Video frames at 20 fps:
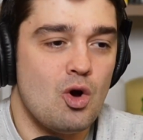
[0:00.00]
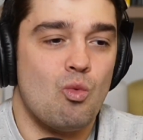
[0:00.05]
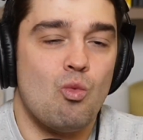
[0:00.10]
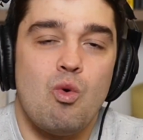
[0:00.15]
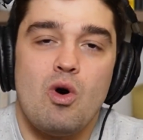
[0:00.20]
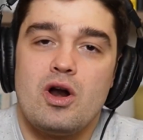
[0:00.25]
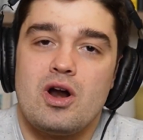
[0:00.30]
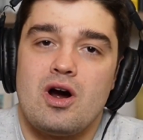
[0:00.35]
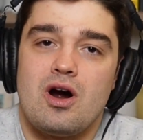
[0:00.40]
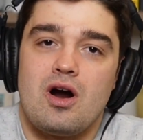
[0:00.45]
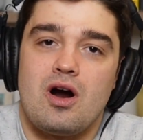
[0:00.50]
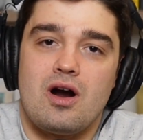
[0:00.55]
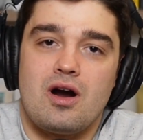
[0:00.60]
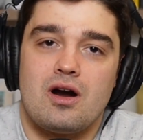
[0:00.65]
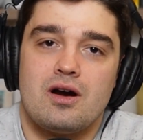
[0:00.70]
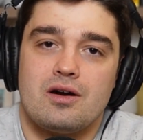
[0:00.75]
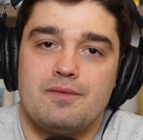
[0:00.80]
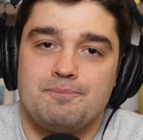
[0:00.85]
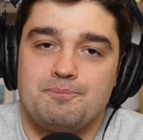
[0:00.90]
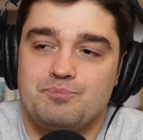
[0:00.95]
what
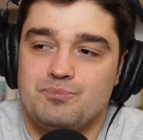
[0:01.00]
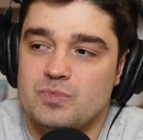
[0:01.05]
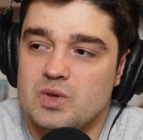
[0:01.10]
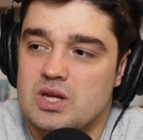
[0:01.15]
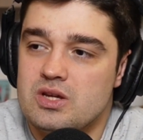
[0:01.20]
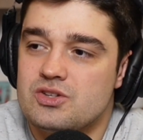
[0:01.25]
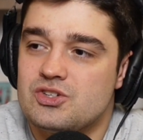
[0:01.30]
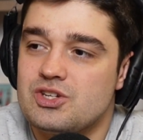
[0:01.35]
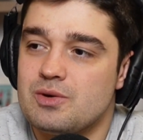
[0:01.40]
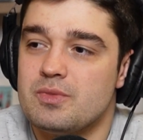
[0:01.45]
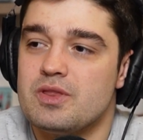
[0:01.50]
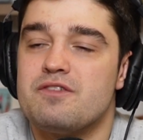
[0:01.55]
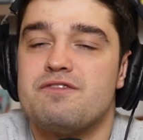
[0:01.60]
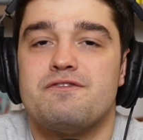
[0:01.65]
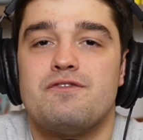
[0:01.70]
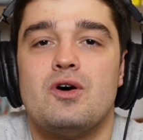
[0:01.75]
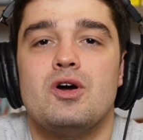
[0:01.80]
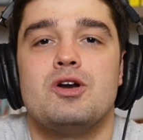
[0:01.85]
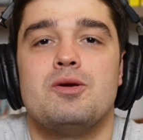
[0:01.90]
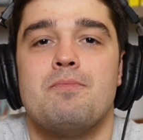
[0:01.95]
are some of the
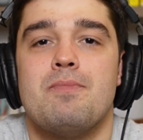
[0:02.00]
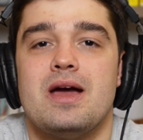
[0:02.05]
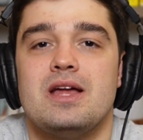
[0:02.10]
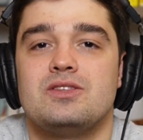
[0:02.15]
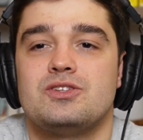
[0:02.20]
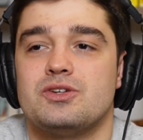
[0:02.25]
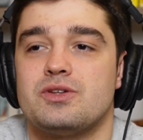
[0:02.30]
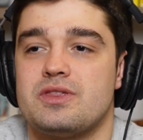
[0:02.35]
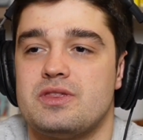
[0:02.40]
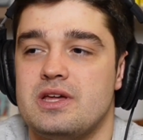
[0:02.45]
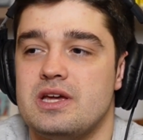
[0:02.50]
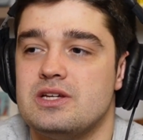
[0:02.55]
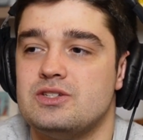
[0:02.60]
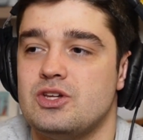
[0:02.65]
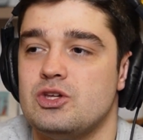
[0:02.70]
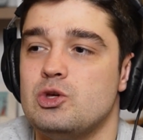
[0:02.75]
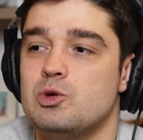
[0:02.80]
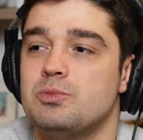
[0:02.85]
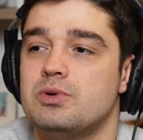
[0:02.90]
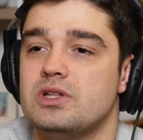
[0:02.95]
fundamental things
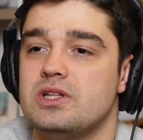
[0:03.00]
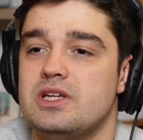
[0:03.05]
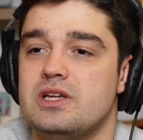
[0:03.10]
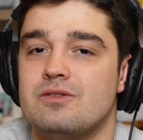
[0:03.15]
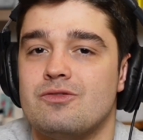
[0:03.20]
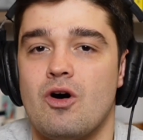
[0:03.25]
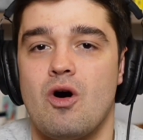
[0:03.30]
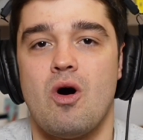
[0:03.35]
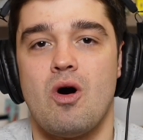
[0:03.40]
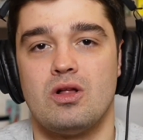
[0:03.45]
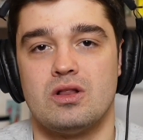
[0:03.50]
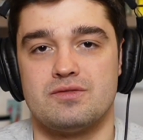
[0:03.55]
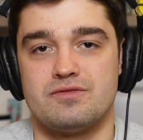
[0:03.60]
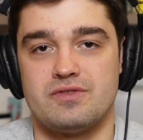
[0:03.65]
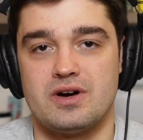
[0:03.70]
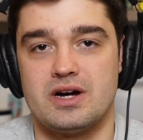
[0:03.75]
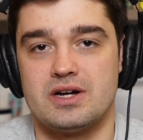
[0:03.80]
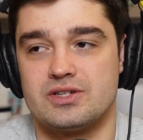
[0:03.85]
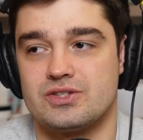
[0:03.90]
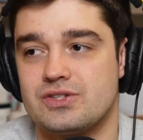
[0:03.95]
that you believe all
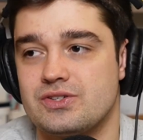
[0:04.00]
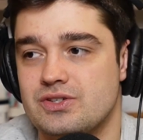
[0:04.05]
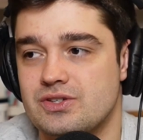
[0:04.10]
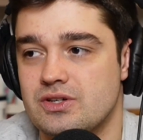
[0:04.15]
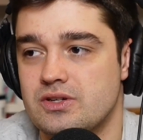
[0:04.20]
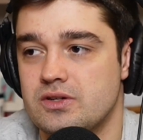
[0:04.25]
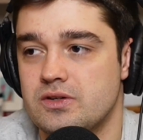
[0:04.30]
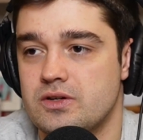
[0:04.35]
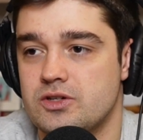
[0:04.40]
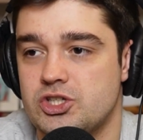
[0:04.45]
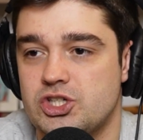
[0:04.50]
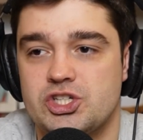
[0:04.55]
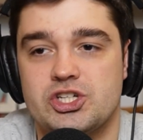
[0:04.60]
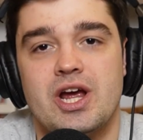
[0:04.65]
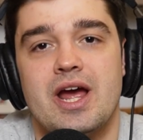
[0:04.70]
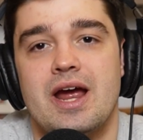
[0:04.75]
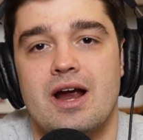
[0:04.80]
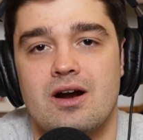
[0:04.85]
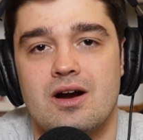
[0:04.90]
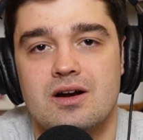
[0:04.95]
of us
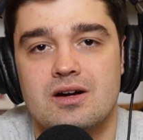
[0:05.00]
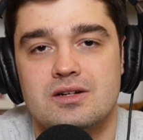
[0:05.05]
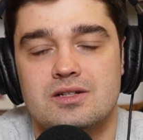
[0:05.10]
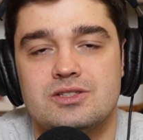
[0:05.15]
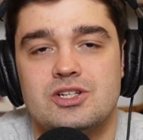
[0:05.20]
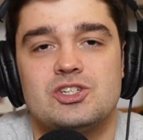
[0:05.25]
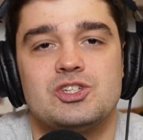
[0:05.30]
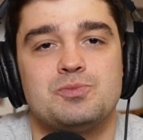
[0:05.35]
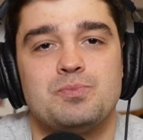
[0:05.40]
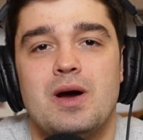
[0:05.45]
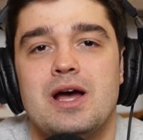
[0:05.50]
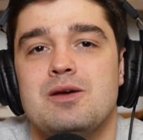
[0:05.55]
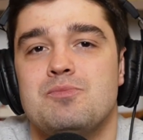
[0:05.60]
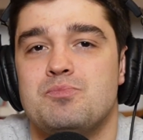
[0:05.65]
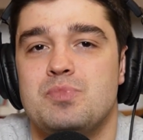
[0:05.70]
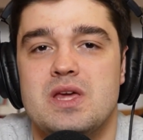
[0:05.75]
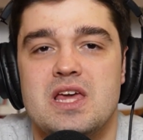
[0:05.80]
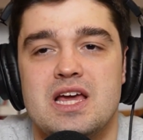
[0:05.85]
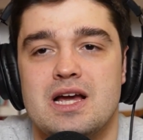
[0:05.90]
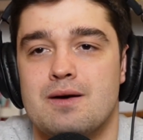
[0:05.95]
share,
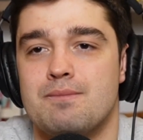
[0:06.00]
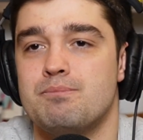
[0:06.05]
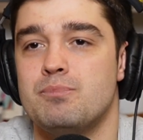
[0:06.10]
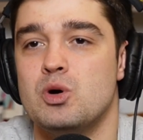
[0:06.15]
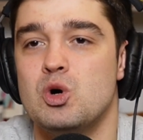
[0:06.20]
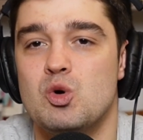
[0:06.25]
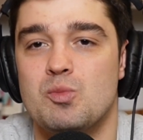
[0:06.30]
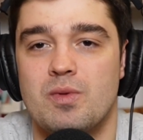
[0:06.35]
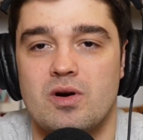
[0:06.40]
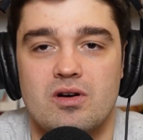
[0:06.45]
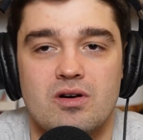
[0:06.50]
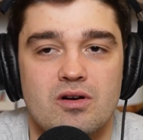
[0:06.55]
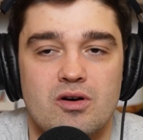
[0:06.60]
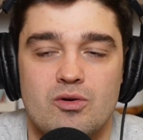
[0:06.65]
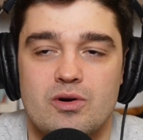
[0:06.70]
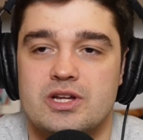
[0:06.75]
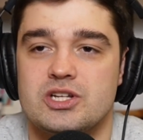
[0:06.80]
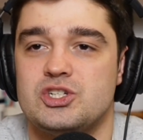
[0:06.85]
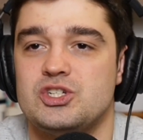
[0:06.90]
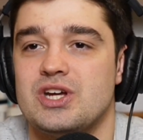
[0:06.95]
despite being a boomer
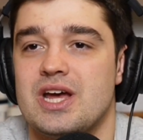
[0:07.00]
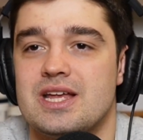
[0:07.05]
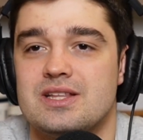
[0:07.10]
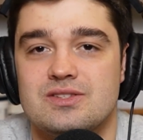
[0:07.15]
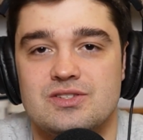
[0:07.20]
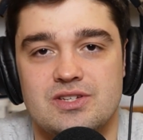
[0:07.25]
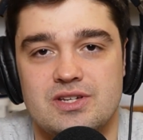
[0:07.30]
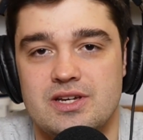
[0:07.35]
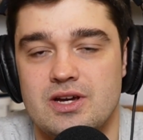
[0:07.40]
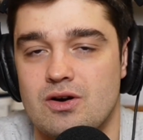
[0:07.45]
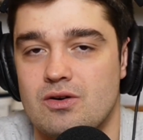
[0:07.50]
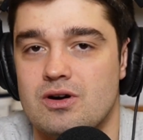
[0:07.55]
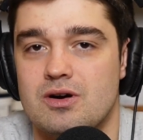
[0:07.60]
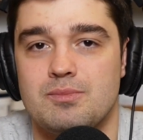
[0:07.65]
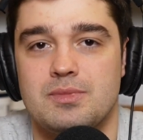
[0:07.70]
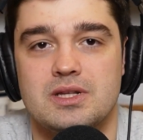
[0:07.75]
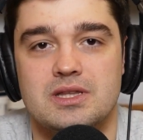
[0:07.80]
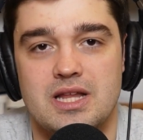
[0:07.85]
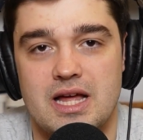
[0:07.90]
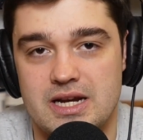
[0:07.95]
or a Gen Z or a
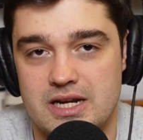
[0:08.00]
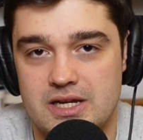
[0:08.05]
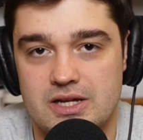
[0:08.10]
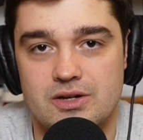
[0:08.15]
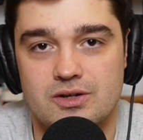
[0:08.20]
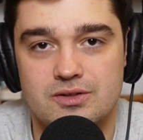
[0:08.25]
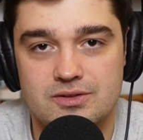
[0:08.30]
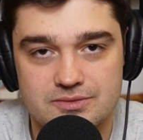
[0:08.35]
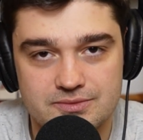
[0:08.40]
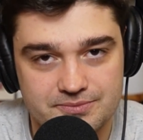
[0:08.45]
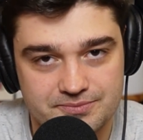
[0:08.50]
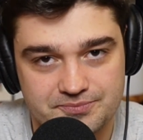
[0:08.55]
millennial?